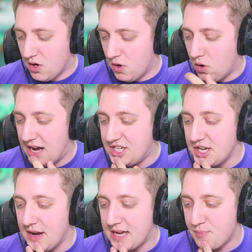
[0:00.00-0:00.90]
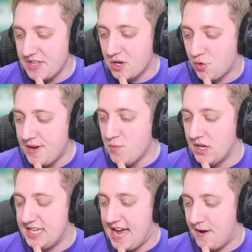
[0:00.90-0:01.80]
Oh, actually, no, I can bring the green
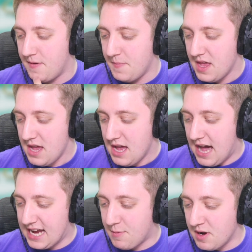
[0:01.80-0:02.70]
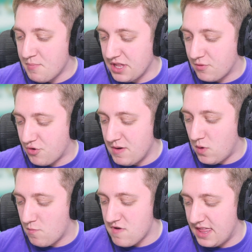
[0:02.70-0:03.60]
one down. I can only bring the green
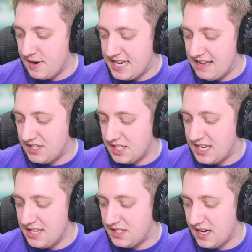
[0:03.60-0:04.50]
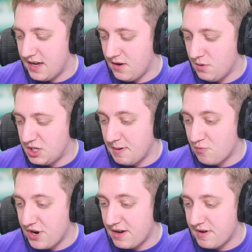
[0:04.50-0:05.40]
one right the way down to the center, which would be
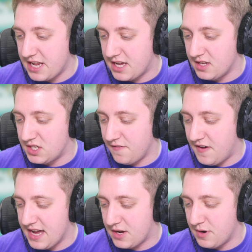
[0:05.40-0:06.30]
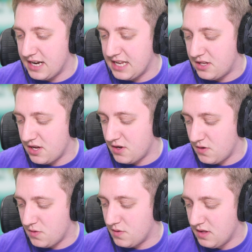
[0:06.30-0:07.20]
really, really good. So if I quickly
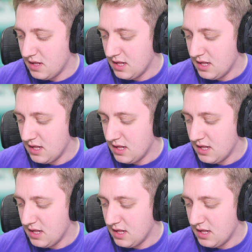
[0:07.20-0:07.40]
do...